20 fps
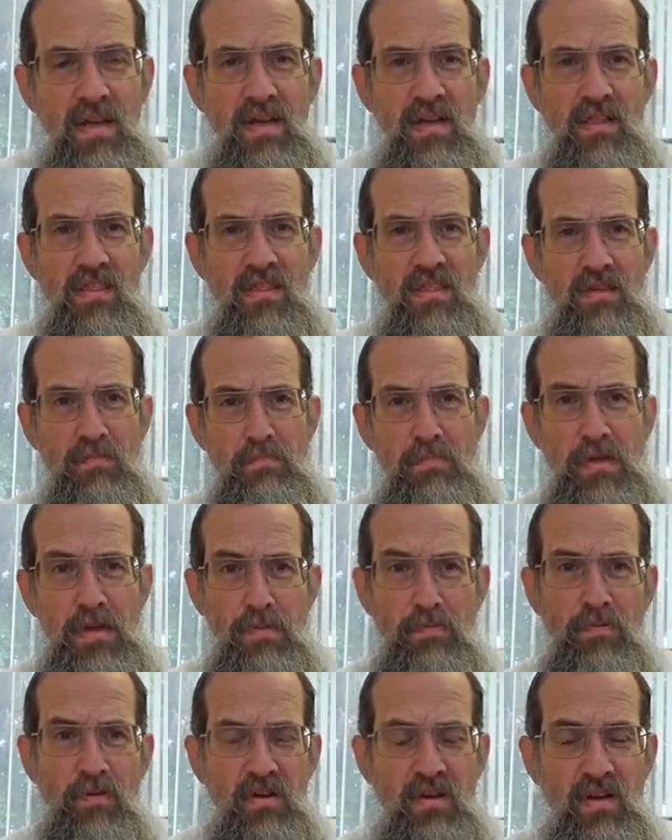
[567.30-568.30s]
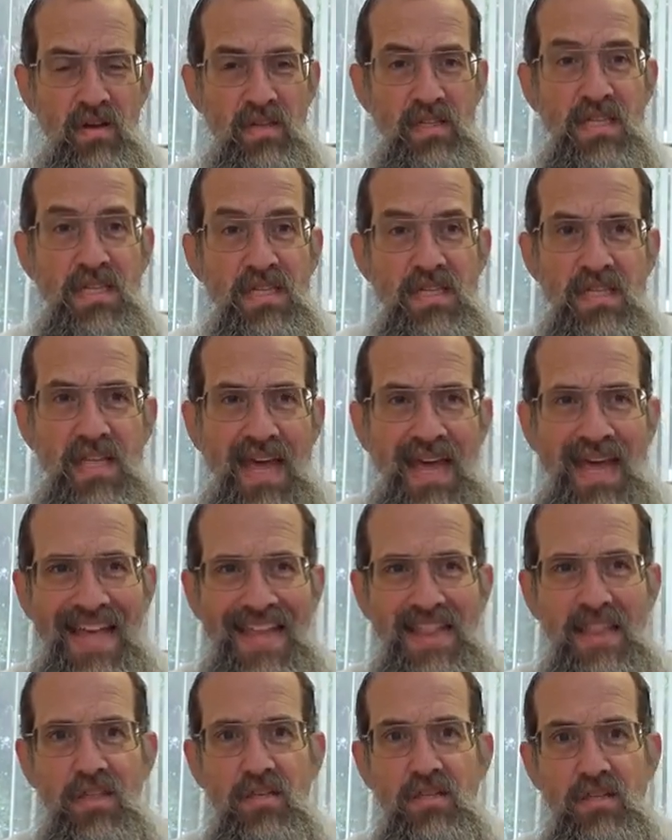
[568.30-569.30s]
the people, could
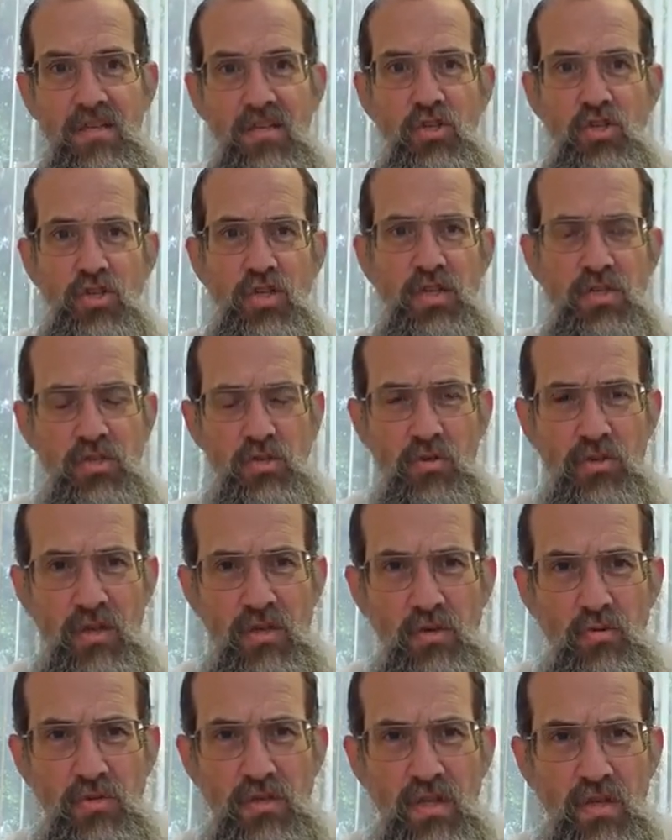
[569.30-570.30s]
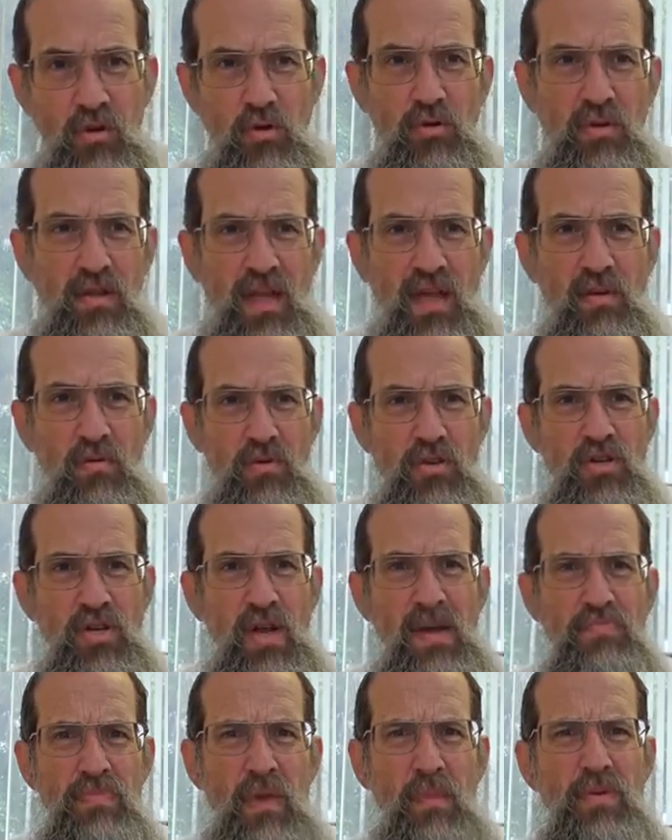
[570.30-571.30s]
understand the teaching, so they used the local language,
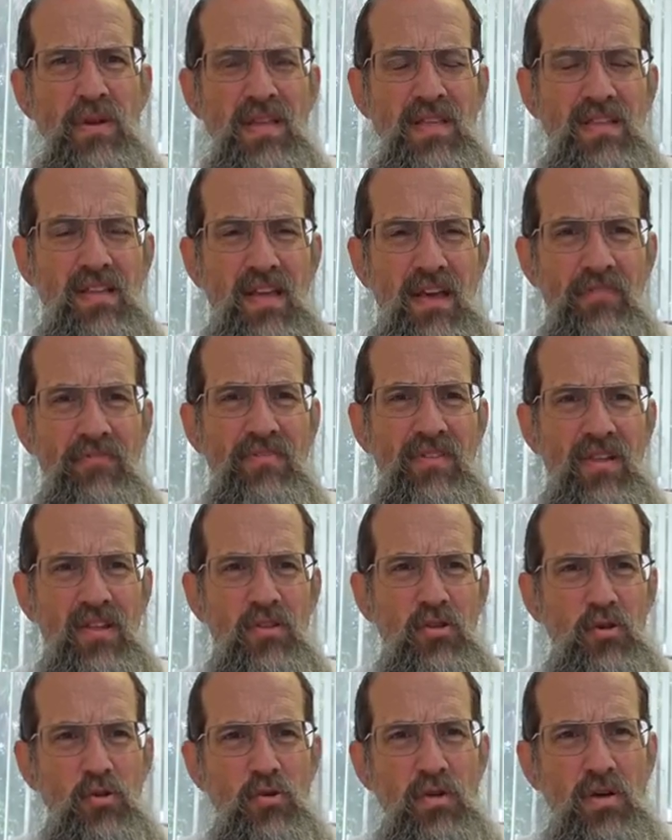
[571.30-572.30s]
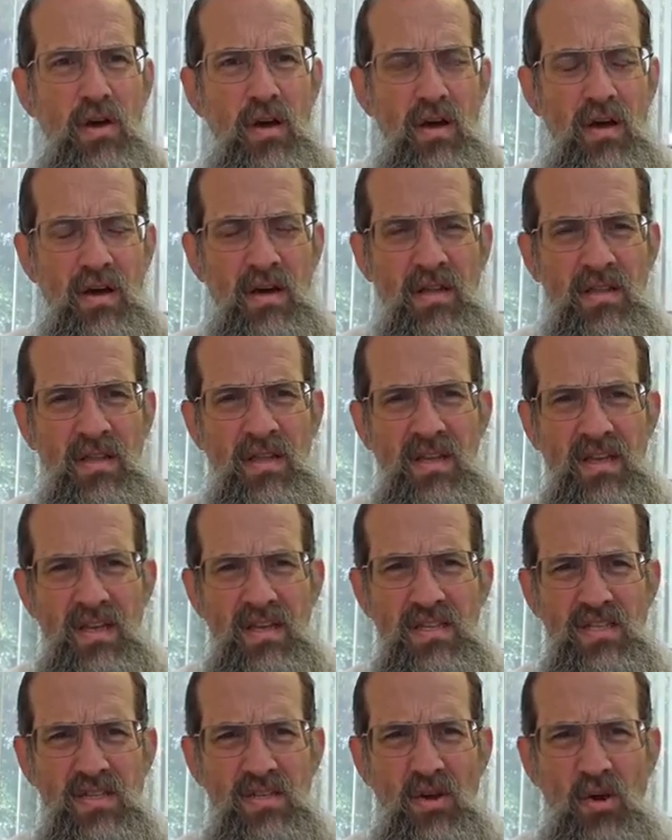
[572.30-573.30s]
but it definitely took on
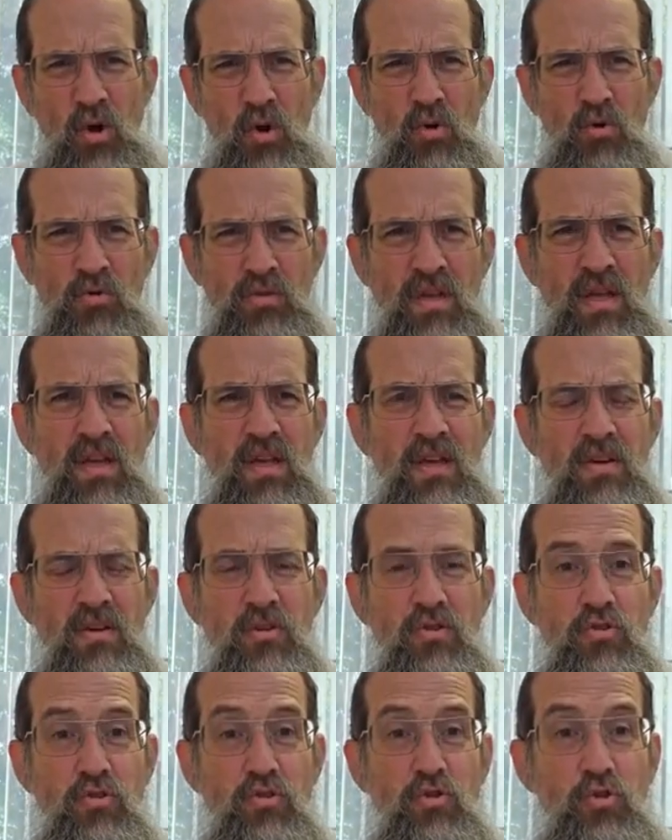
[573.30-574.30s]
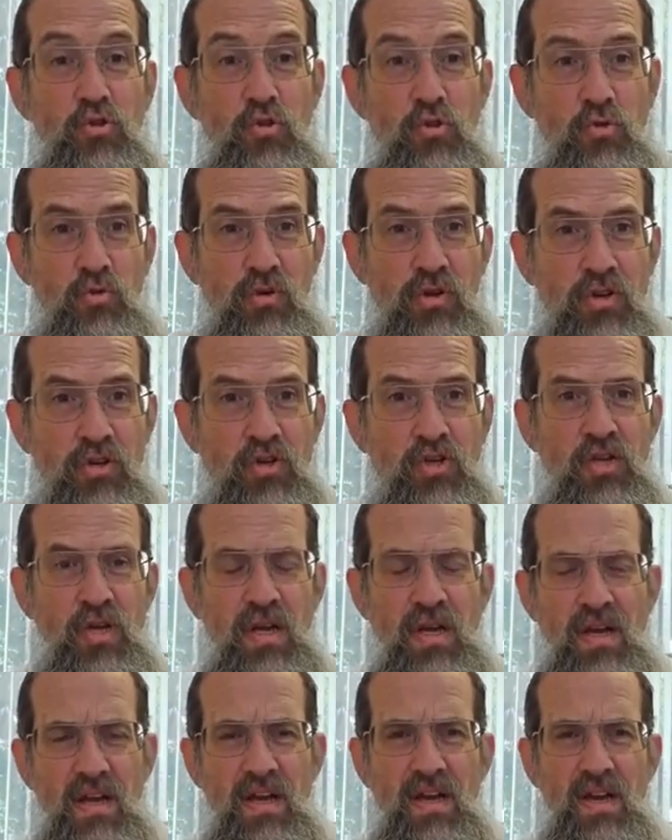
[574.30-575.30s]
its own Jewish
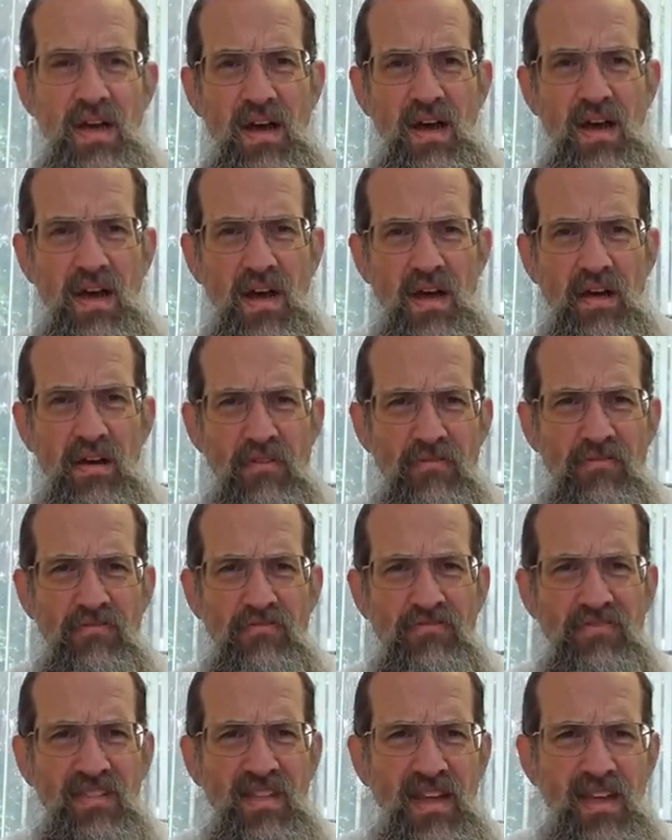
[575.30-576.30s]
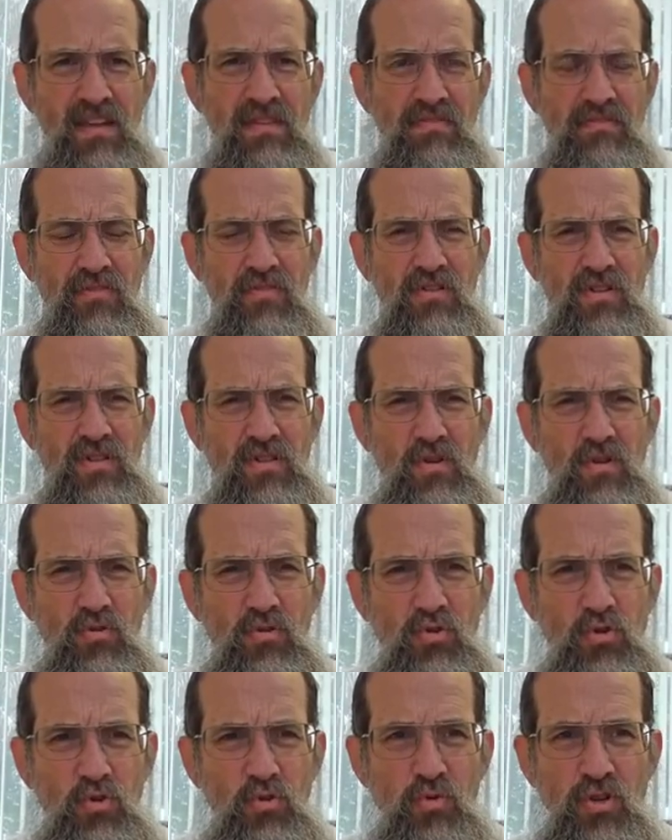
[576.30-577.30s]
flavor, its
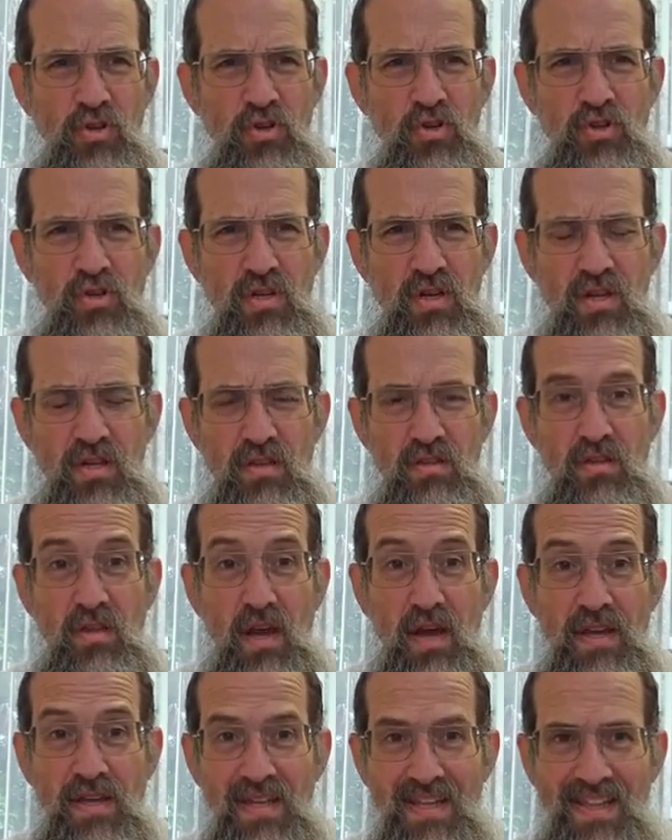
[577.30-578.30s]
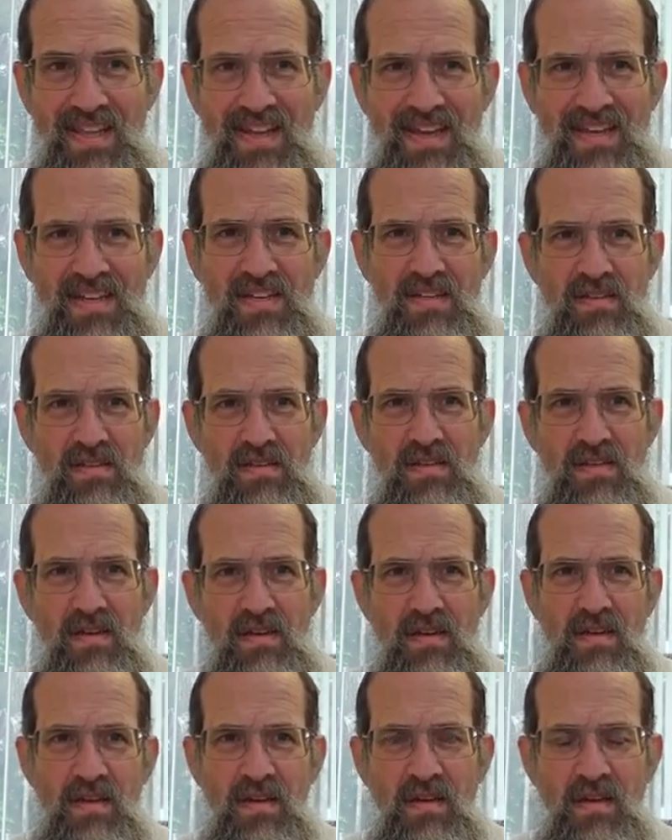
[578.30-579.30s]
own Jewish dialect,
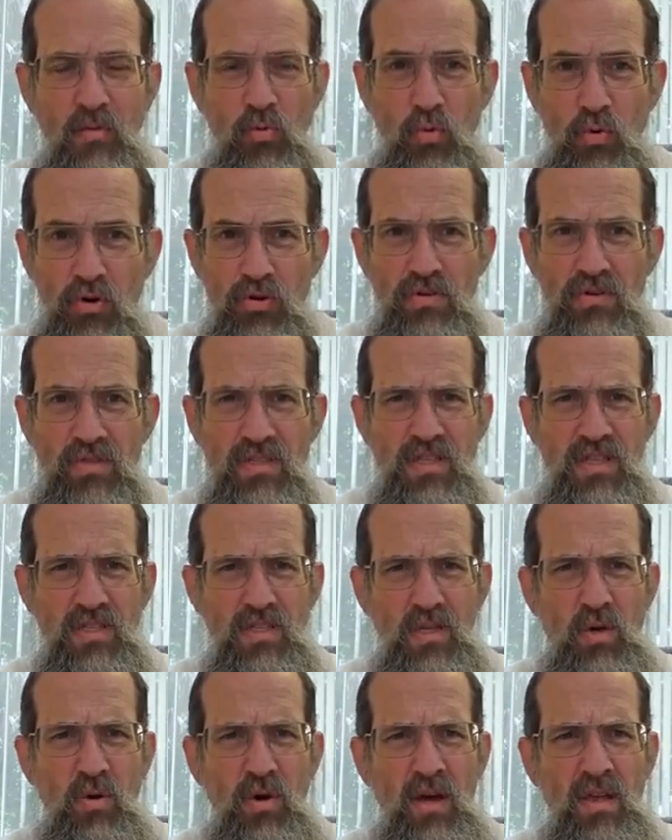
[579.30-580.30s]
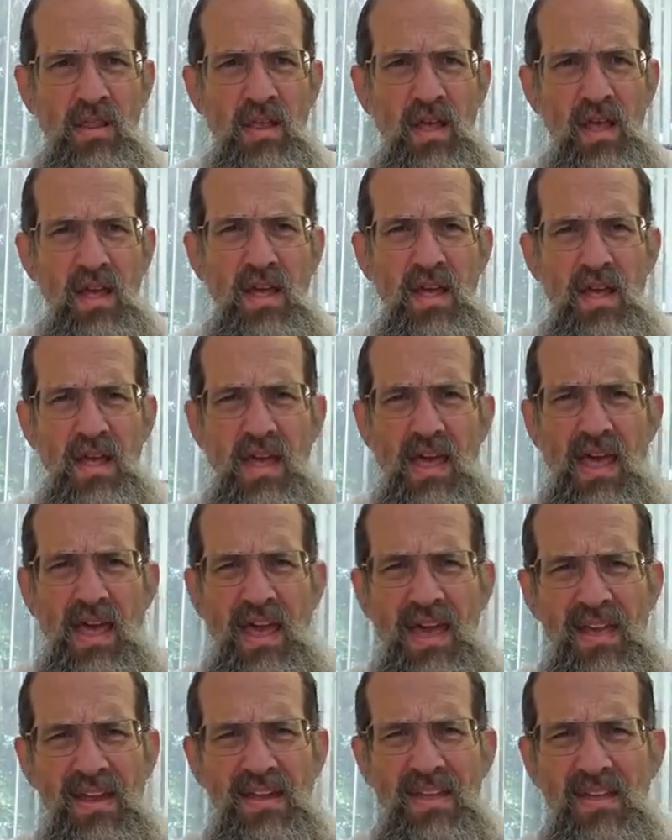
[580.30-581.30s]
words, and so on,
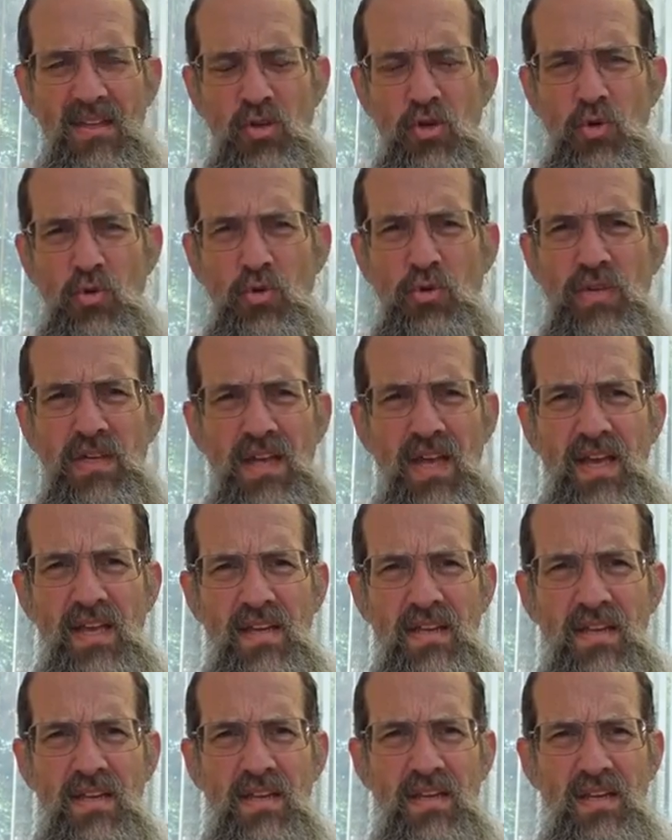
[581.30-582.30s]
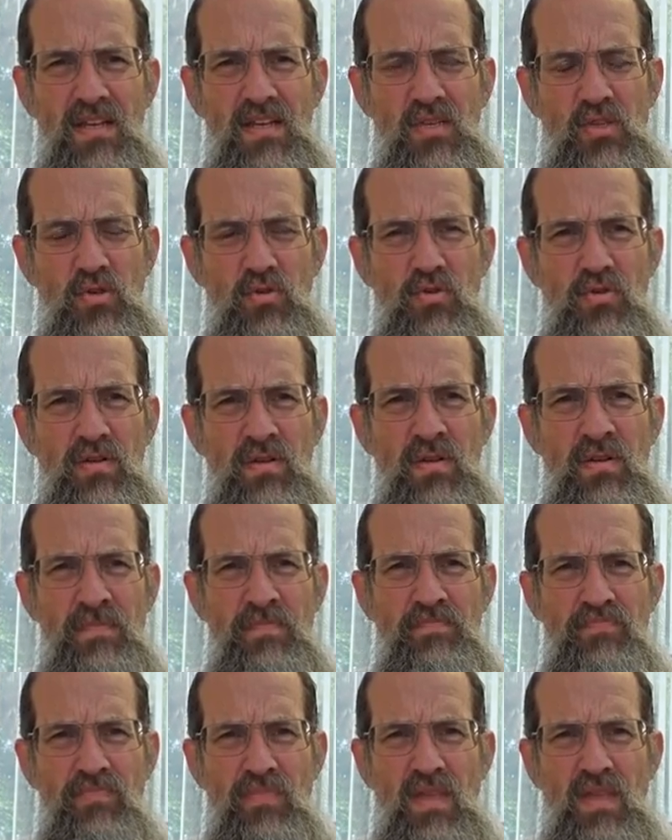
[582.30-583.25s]
and it created a certain